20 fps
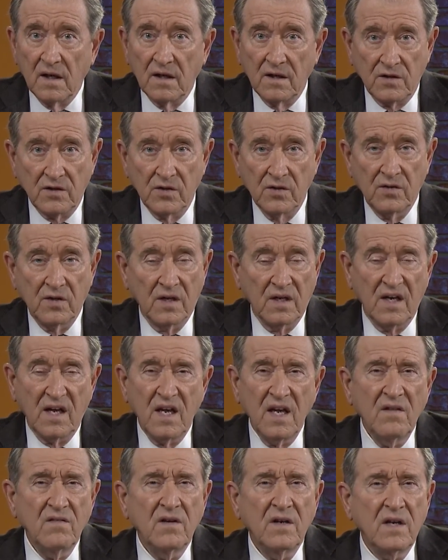you can,
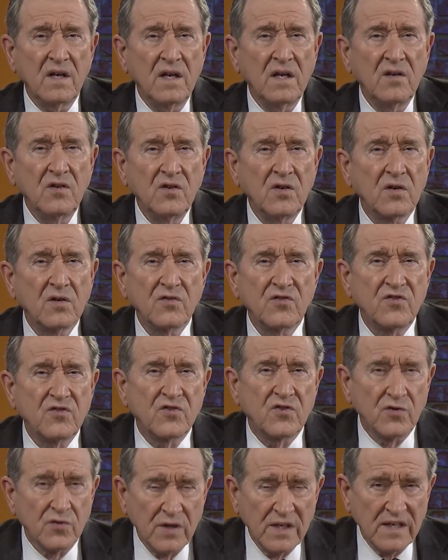even in your
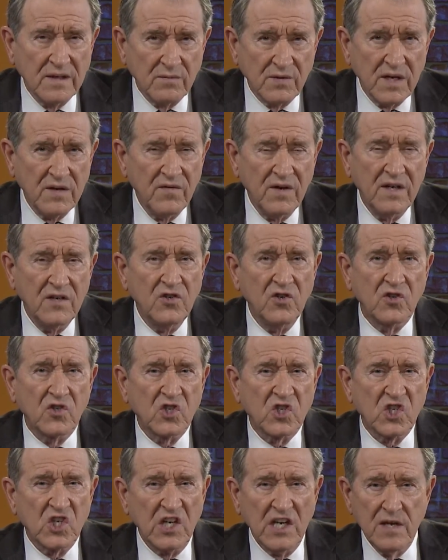dreams, even in your
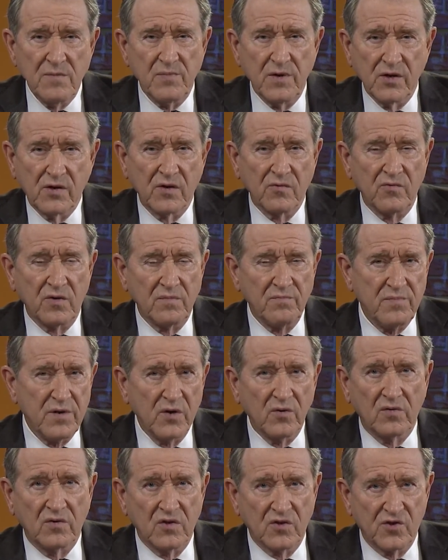sleep, you can
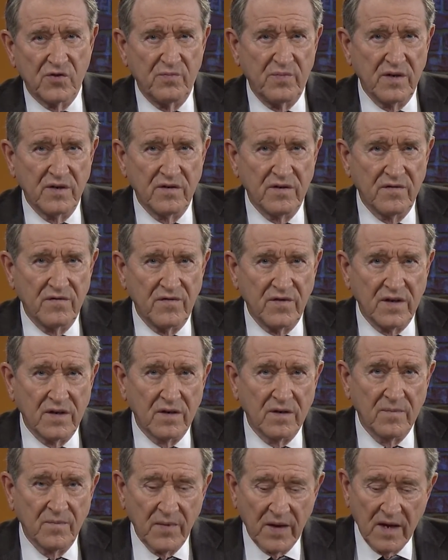rebuke the spirit of
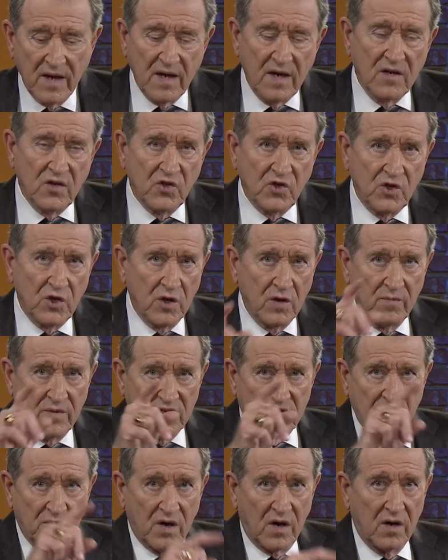fear. Jump in
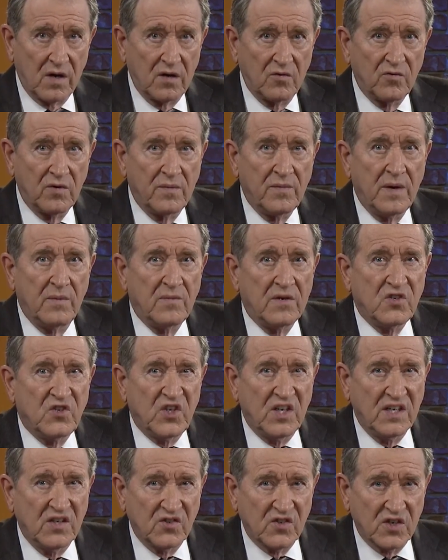tomorrow. Remember,
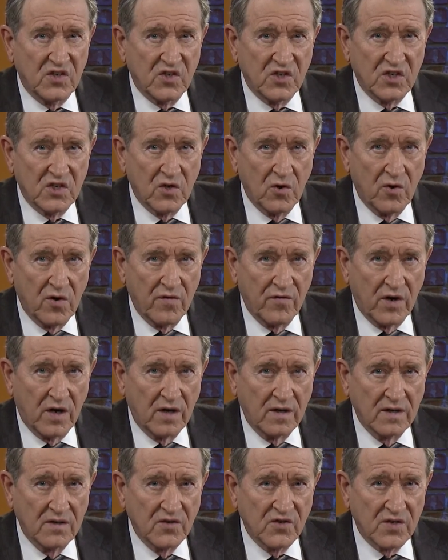Jesus is Lord of
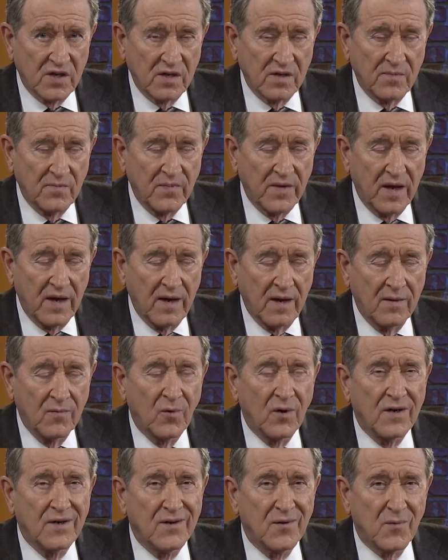Arkansas and
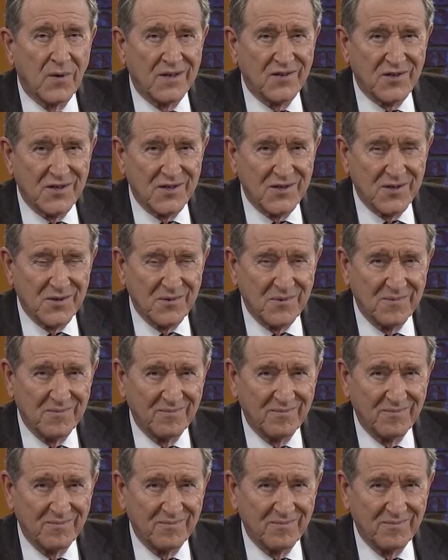where you're watching too.